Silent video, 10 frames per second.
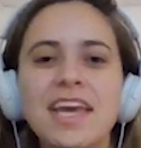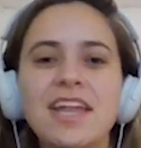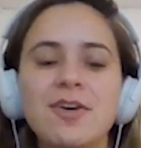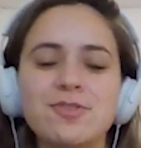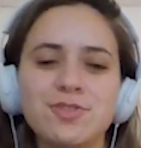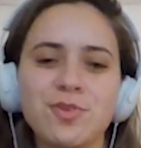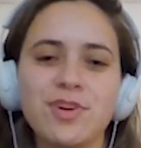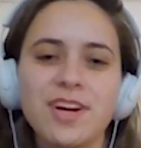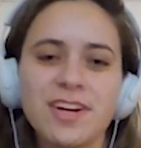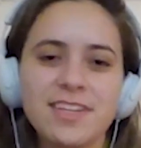And also
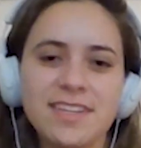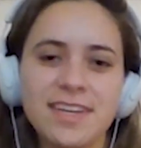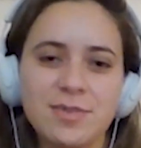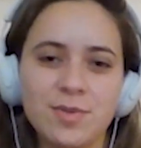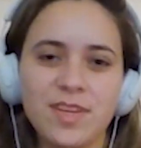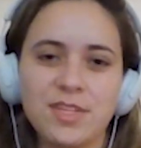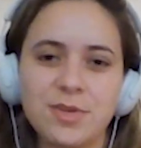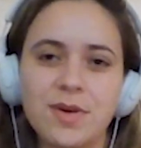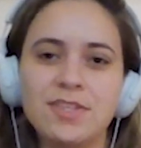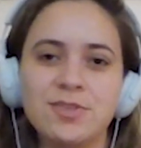curly that we
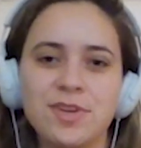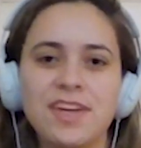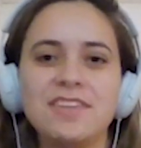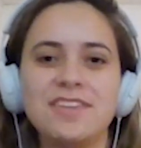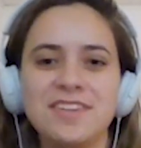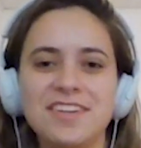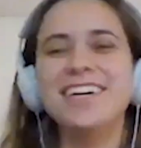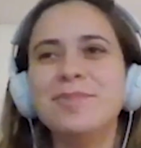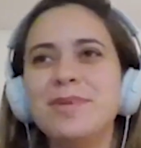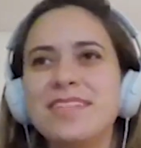try together.
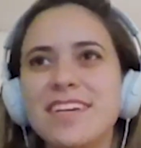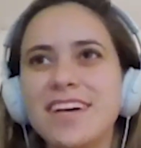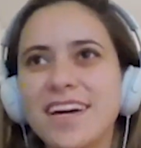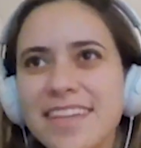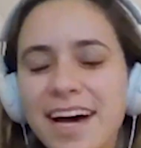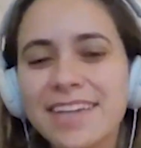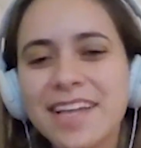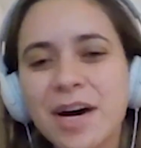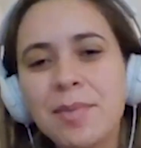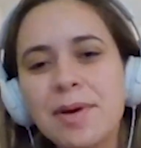But
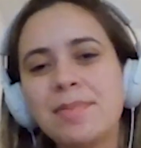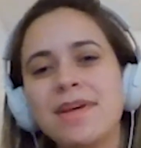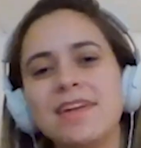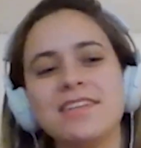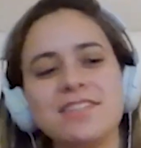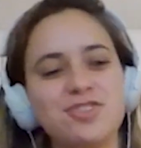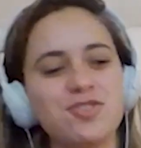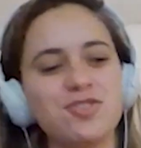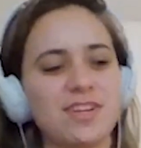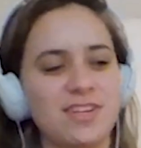now my plan is
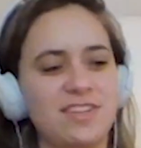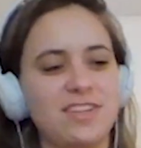to learn